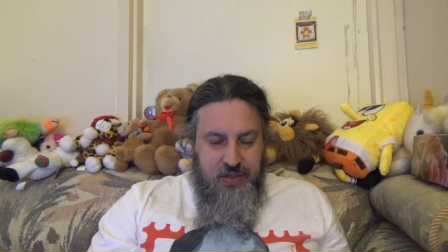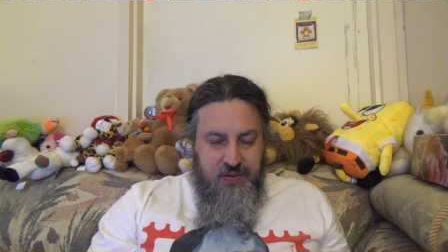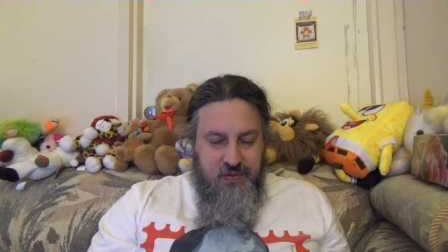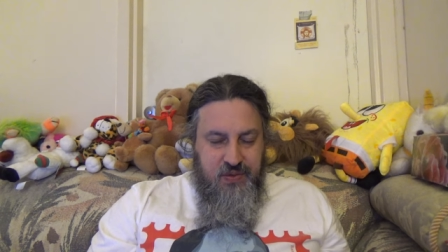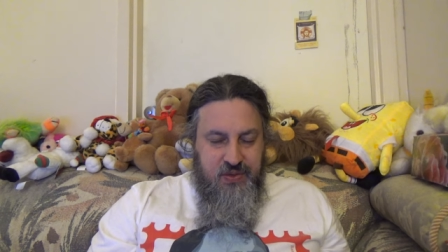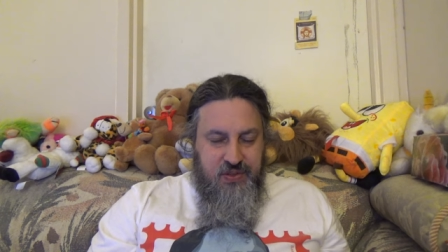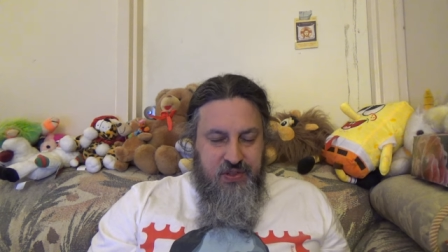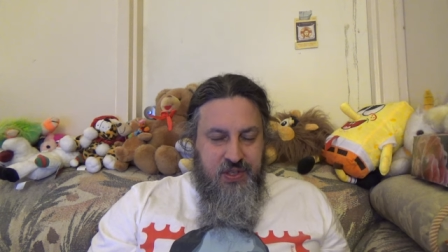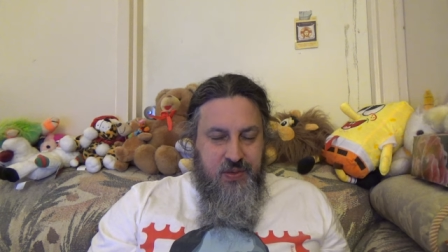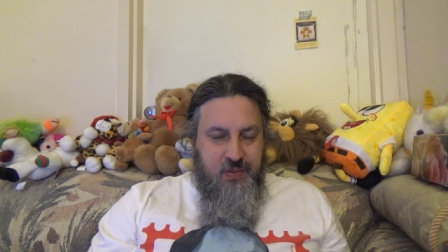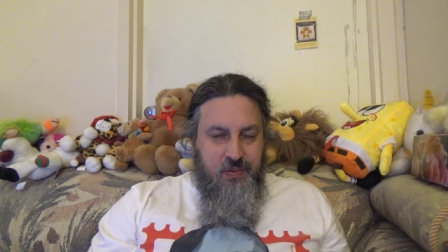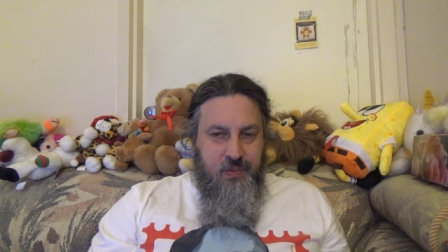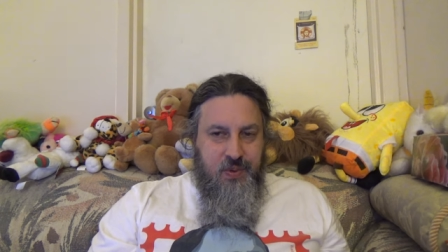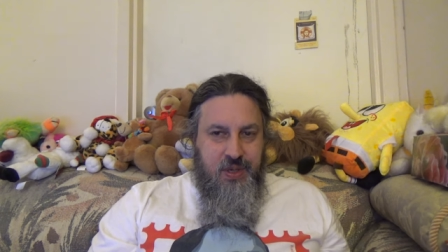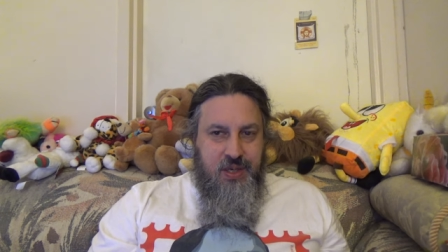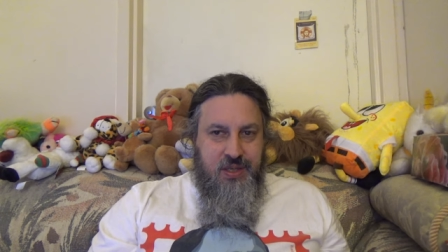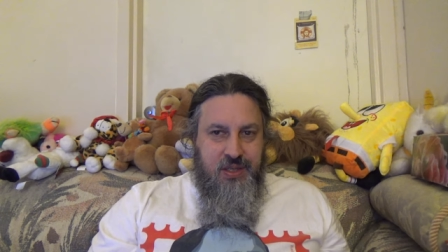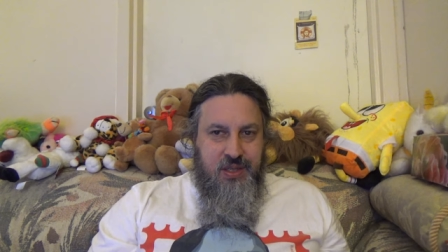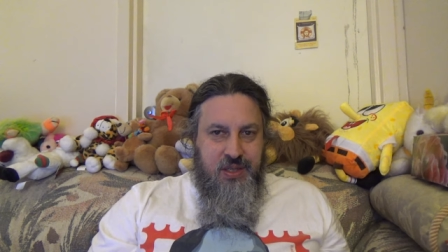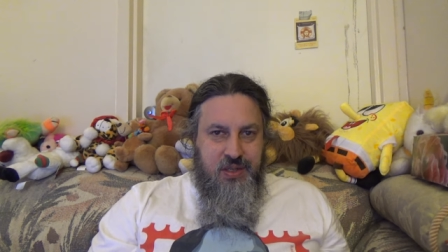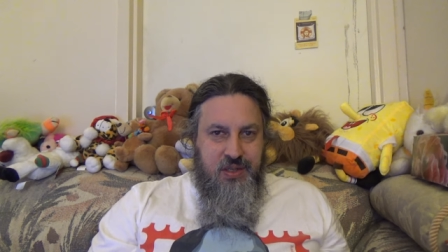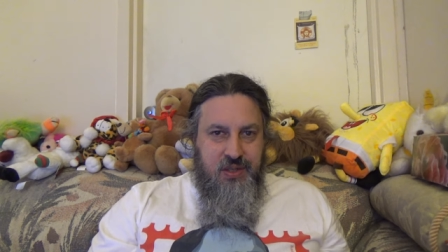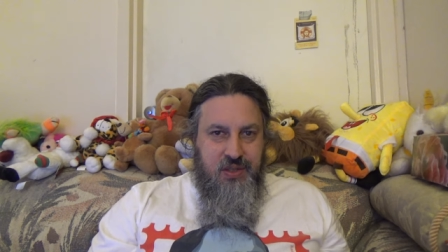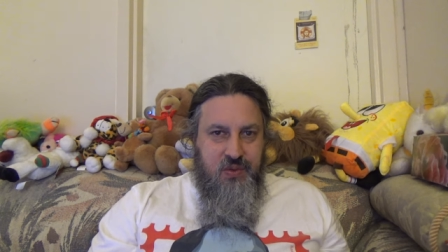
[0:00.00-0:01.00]
For some
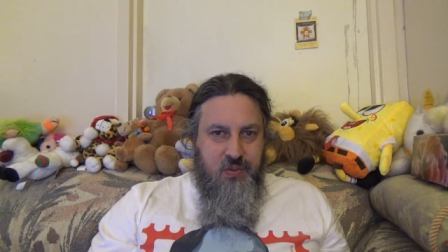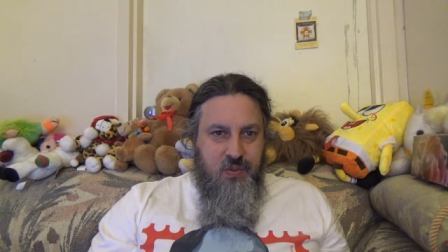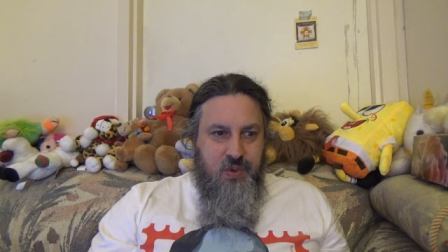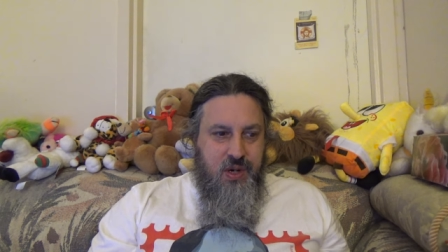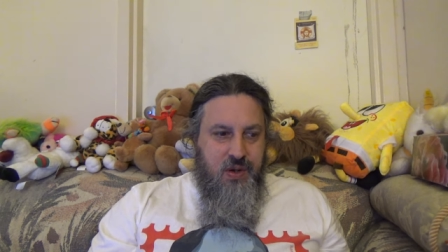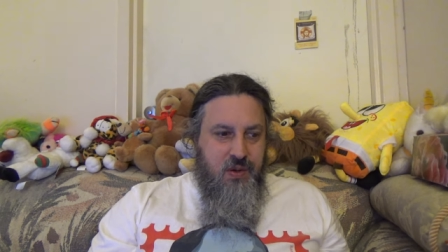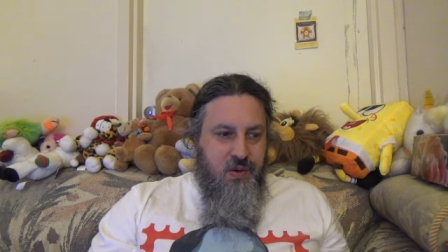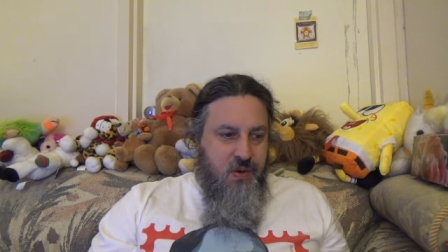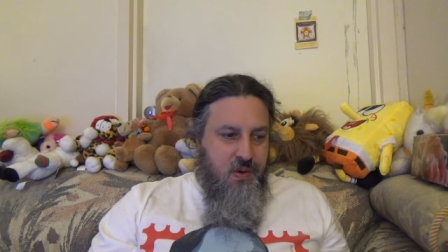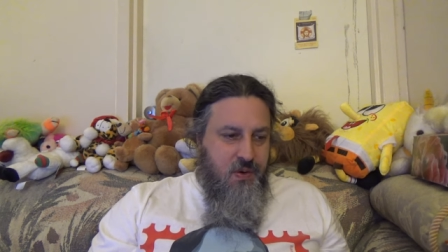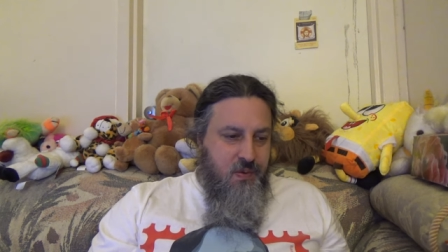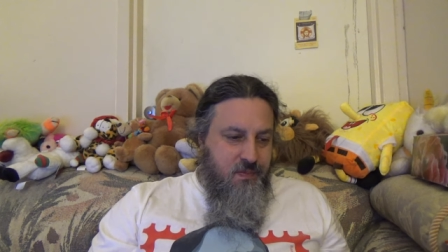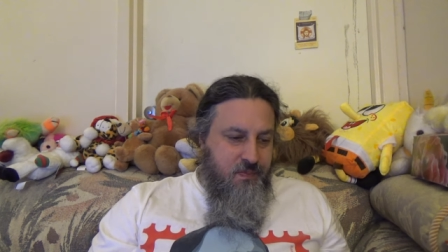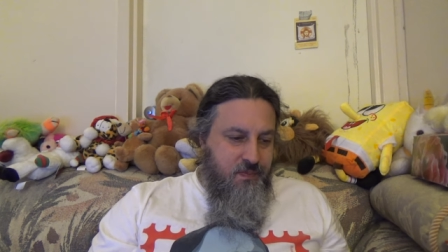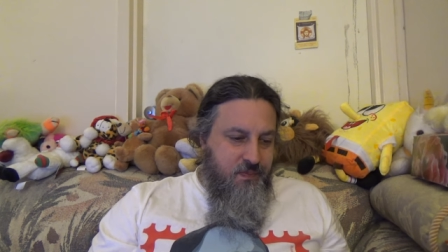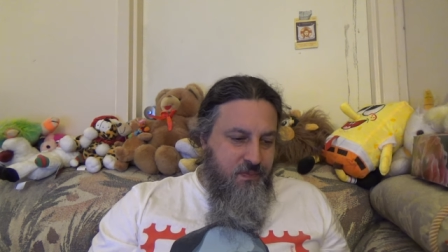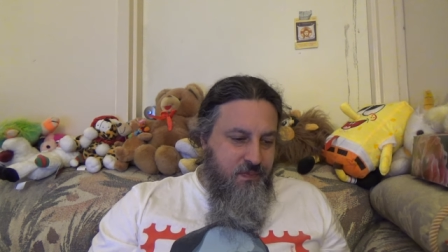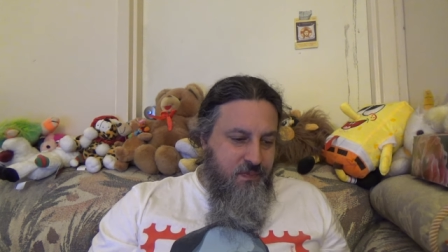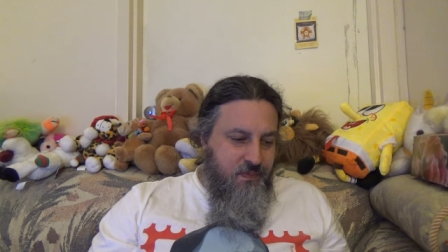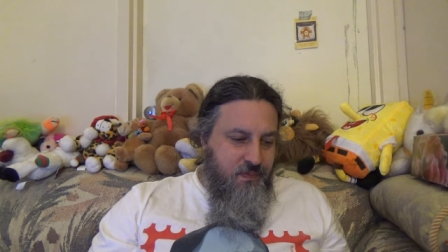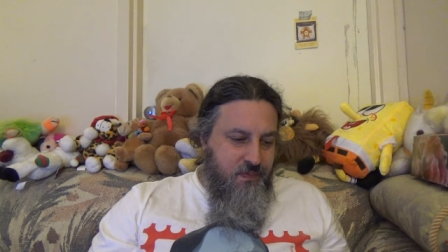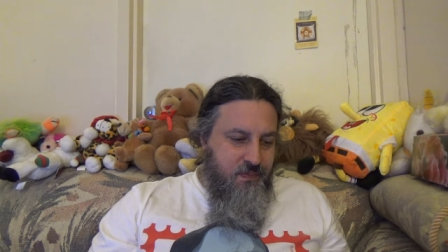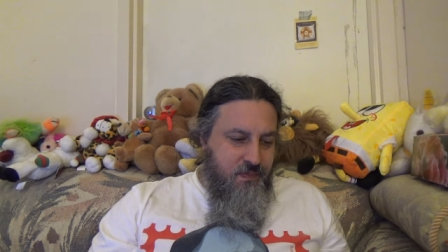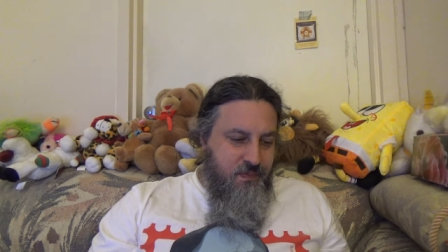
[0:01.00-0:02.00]
reason, you just want, oh,
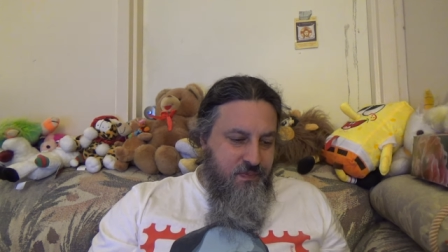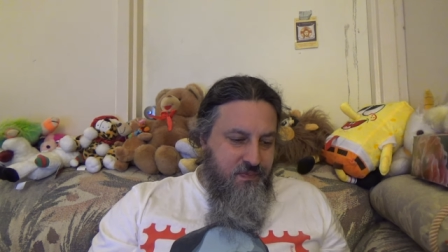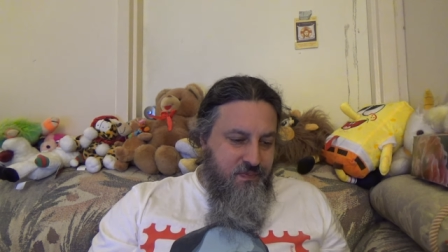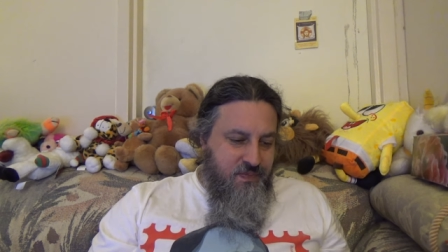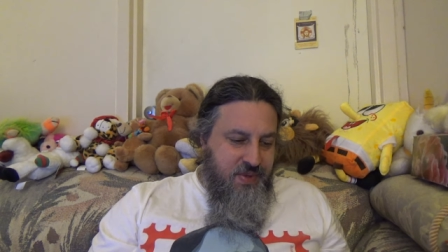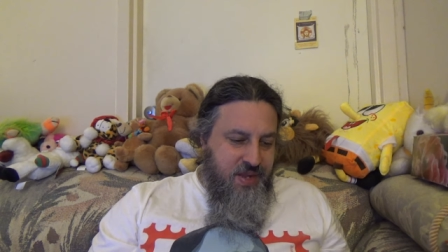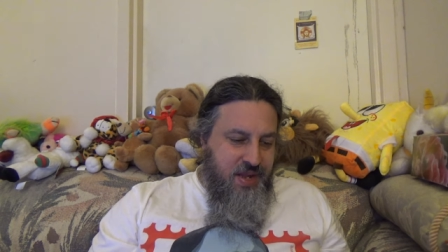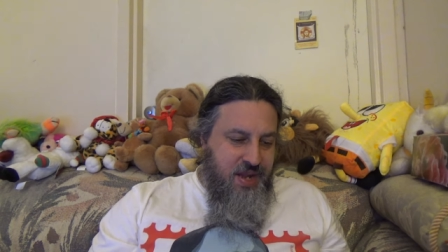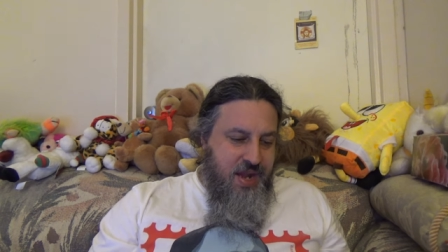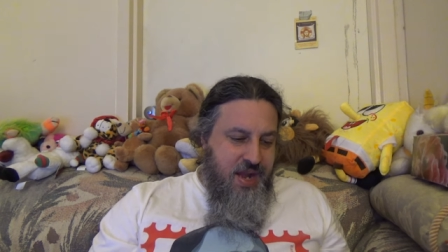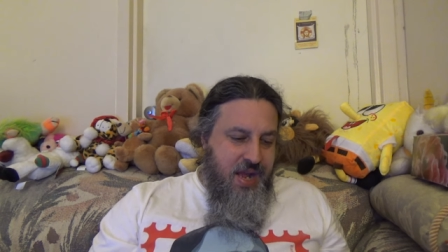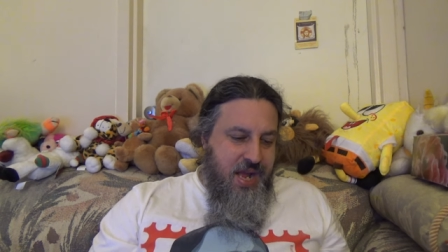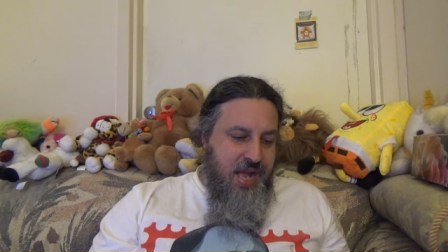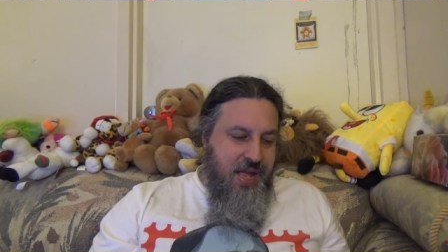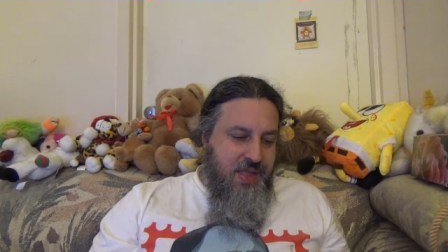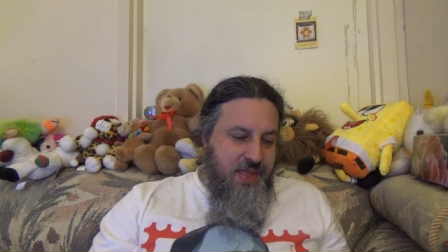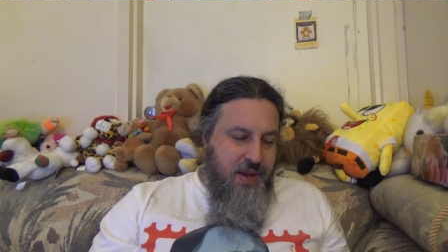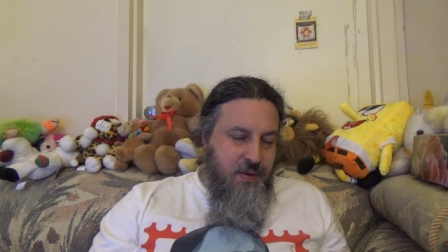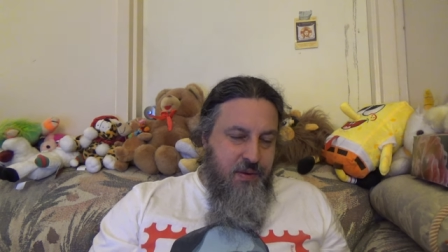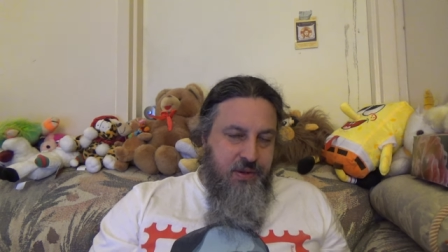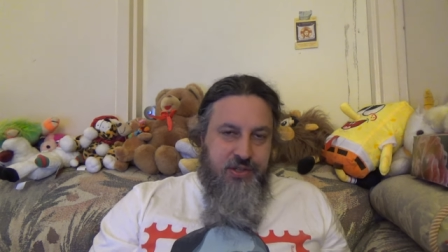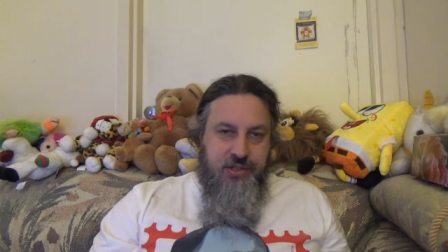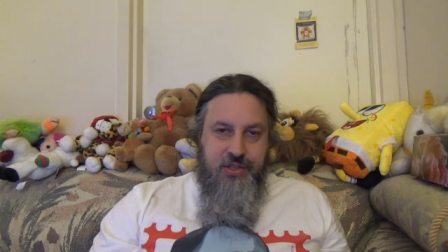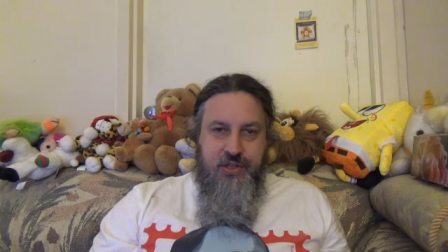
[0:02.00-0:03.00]
yeah,
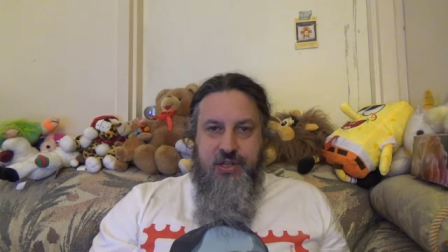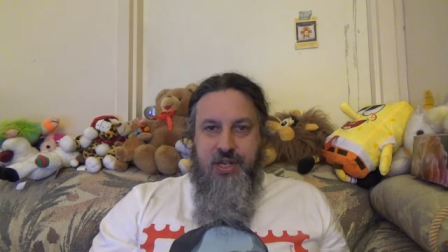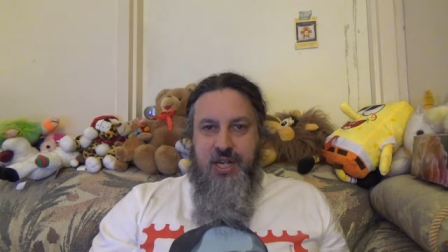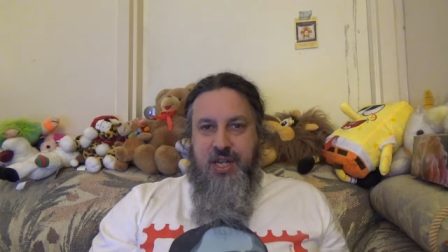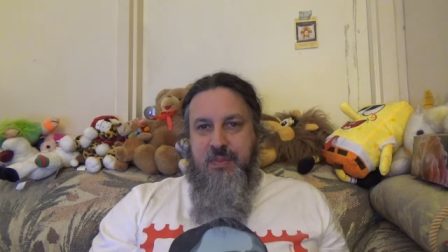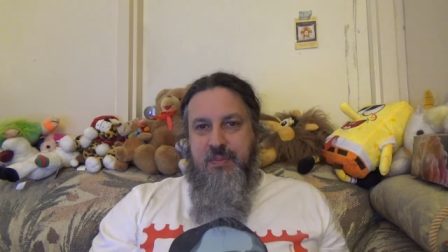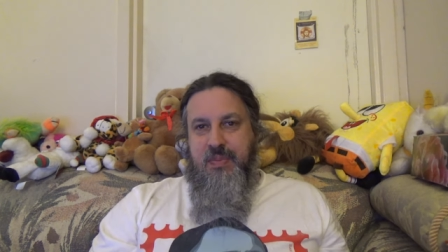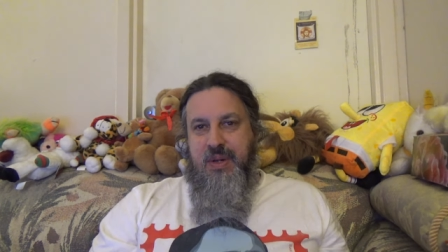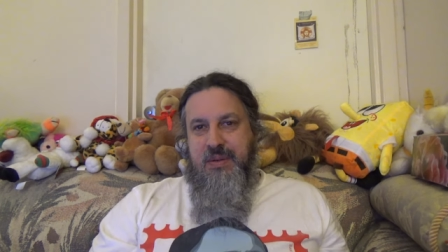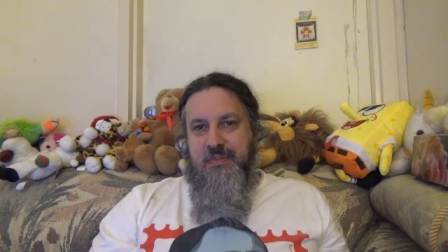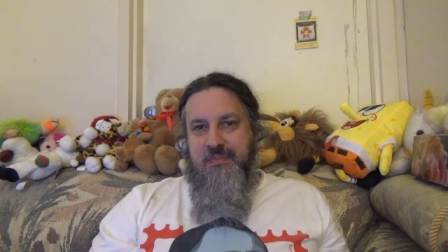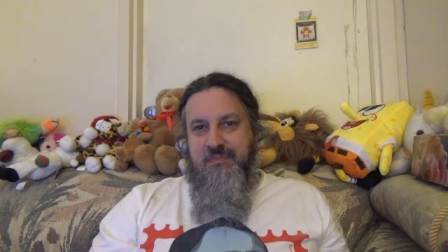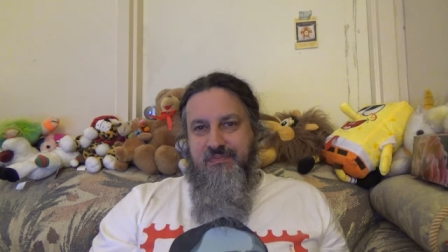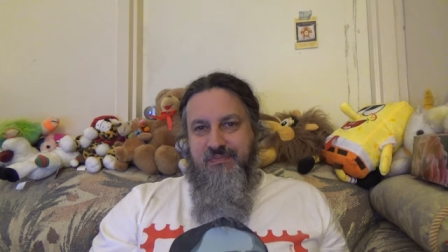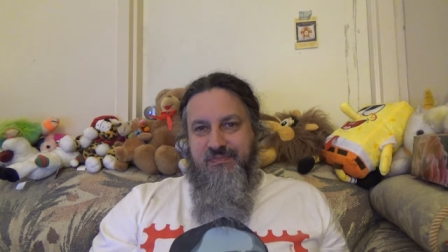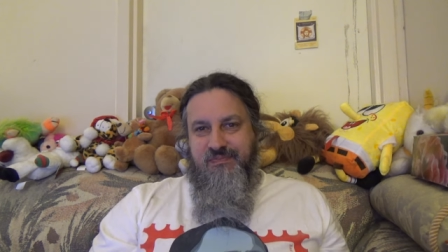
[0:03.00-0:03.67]
that was good, but